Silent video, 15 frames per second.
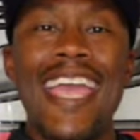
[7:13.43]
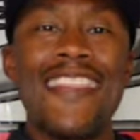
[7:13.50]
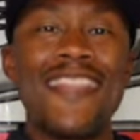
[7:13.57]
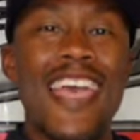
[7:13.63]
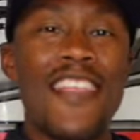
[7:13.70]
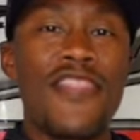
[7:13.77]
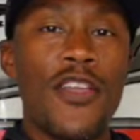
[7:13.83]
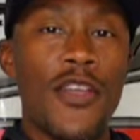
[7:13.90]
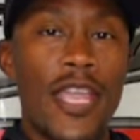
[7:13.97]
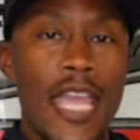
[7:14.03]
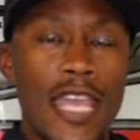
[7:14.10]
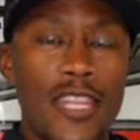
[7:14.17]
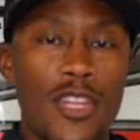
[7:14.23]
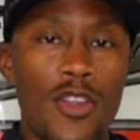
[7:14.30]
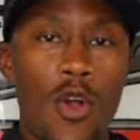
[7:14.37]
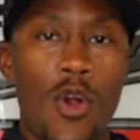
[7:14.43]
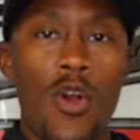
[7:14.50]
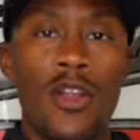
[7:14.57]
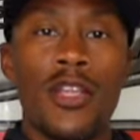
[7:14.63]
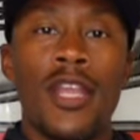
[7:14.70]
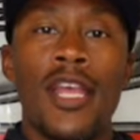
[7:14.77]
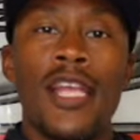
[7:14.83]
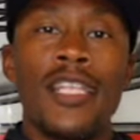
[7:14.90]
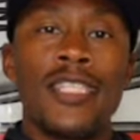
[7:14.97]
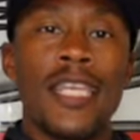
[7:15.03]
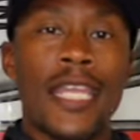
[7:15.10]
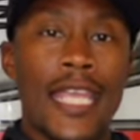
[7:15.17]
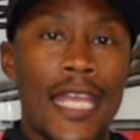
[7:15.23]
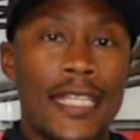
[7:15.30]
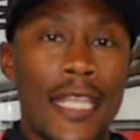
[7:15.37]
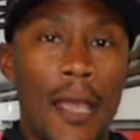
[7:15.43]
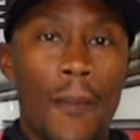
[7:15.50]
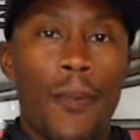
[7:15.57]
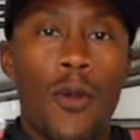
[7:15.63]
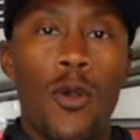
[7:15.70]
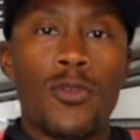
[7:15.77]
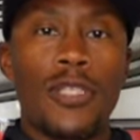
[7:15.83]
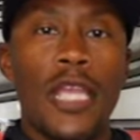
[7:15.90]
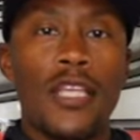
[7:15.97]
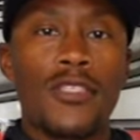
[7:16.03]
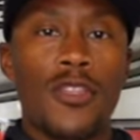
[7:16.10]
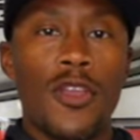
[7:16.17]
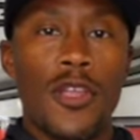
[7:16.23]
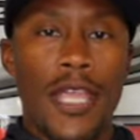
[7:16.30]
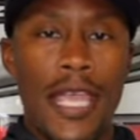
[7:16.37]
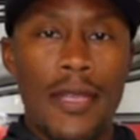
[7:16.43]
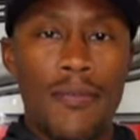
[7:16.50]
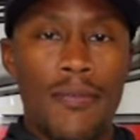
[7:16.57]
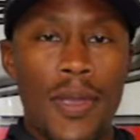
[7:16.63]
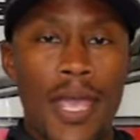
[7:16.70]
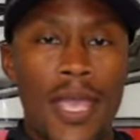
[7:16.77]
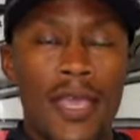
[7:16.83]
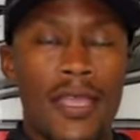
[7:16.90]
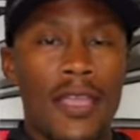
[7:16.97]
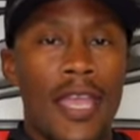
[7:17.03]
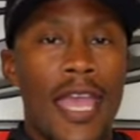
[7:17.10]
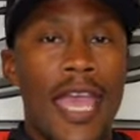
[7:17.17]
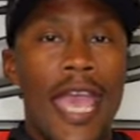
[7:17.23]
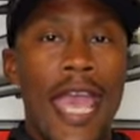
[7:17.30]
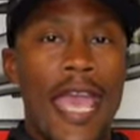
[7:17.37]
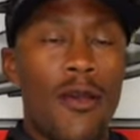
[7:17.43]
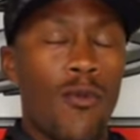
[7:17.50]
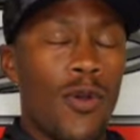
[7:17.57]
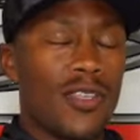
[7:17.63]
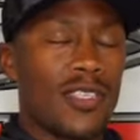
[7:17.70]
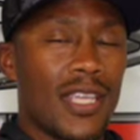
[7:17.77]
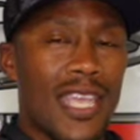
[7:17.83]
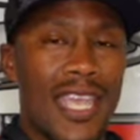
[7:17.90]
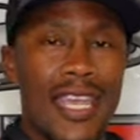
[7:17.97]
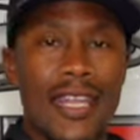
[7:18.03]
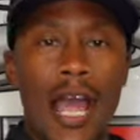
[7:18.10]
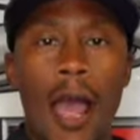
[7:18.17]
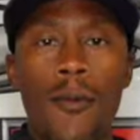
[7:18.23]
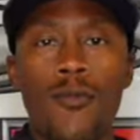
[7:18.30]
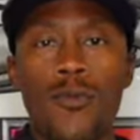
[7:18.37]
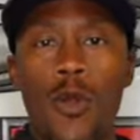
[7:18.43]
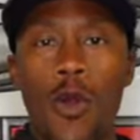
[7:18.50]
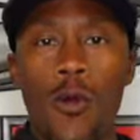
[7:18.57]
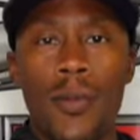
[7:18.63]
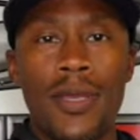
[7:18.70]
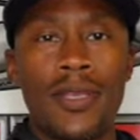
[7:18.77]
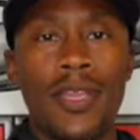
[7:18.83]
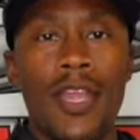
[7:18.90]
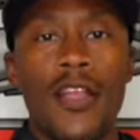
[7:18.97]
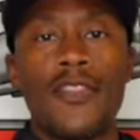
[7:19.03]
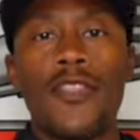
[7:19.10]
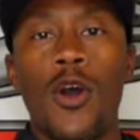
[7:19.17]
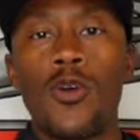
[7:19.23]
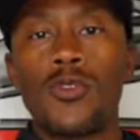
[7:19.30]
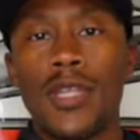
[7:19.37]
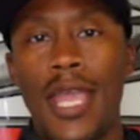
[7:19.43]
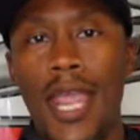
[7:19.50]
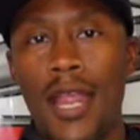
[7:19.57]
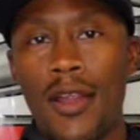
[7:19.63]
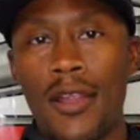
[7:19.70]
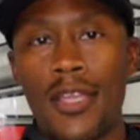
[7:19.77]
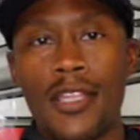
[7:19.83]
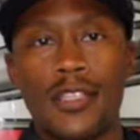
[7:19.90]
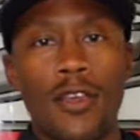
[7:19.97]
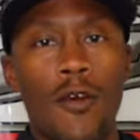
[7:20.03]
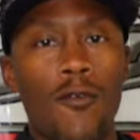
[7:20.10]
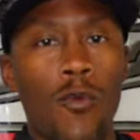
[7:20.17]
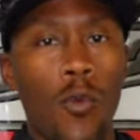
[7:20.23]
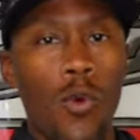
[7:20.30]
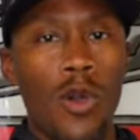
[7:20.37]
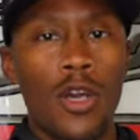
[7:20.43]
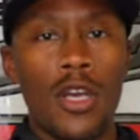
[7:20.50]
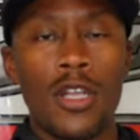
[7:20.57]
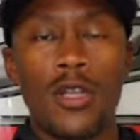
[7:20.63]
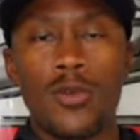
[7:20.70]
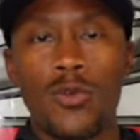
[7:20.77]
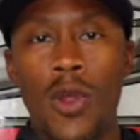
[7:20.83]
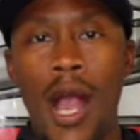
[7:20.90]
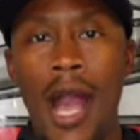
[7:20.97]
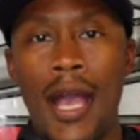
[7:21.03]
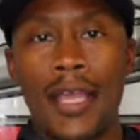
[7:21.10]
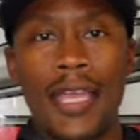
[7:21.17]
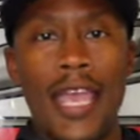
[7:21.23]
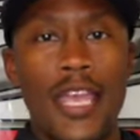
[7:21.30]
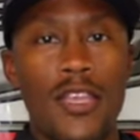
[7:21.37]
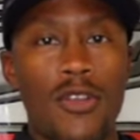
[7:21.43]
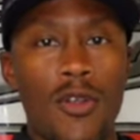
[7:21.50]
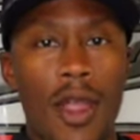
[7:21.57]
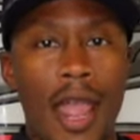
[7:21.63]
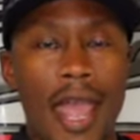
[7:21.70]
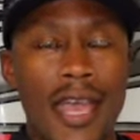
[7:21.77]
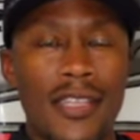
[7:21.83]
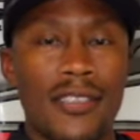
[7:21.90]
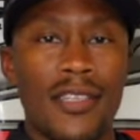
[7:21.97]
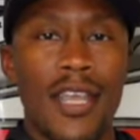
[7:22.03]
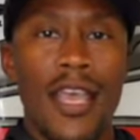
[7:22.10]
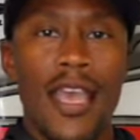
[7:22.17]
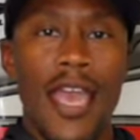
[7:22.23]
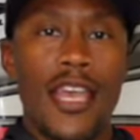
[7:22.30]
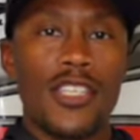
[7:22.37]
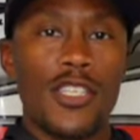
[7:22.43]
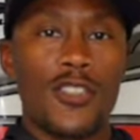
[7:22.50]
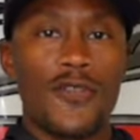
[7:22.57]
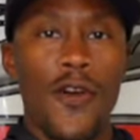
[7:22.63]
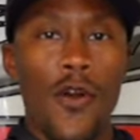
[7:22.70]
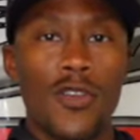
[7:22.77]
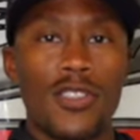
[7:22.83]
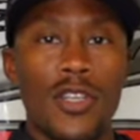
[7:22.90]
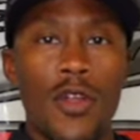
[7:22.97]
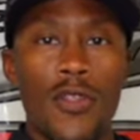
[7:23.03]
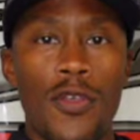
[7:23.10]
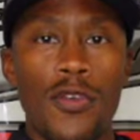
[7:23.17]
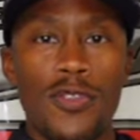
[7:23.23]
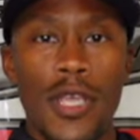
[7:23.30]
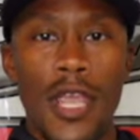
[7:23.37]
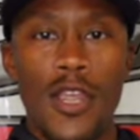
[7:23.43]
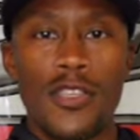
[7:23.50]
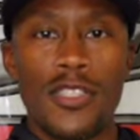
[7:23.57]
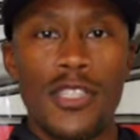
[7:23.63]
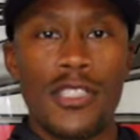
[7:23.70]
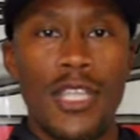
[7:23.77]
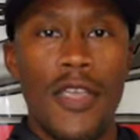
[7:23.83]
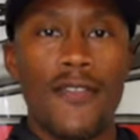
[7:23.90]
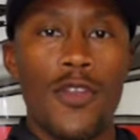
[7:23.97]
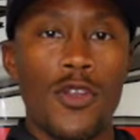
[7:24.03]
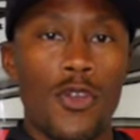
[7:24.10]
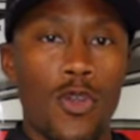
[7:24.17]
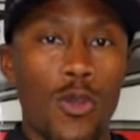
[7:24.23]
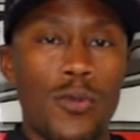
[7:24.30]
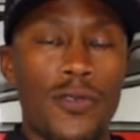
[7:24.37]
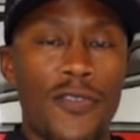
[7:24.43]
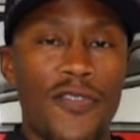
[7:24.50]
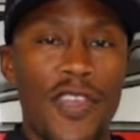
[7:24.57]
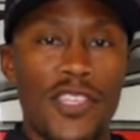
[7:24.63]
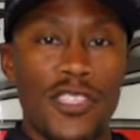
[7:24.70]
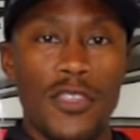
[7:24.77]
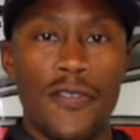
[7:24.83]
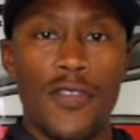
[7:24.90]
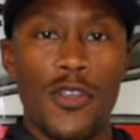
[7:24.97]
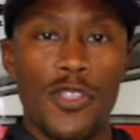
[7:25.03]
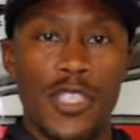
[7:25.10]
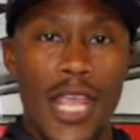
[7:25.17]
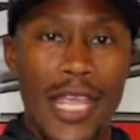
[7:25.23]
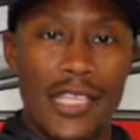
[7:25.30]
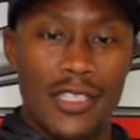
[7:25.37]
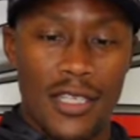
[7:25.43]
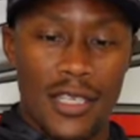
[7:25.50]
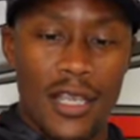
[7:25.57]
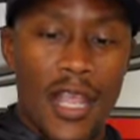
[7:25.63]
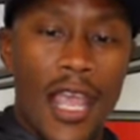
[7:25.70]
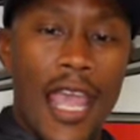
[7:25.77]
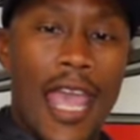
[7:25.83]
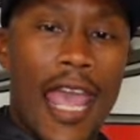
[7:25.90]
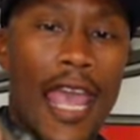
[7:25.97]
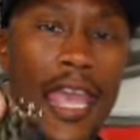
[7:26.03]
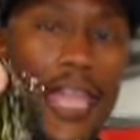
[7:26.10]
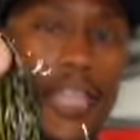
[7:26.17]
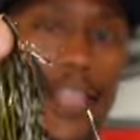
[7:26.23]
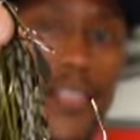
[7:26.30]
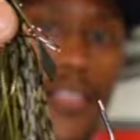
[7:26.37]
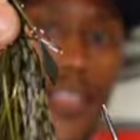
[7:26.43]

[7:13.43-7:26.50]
that they're eating on to get that protein so they're getting big. And once again, I'm roaming those areas of wood, rock, and grass and just focusing on those areas to see if there are groups of fish and if they're chasing. And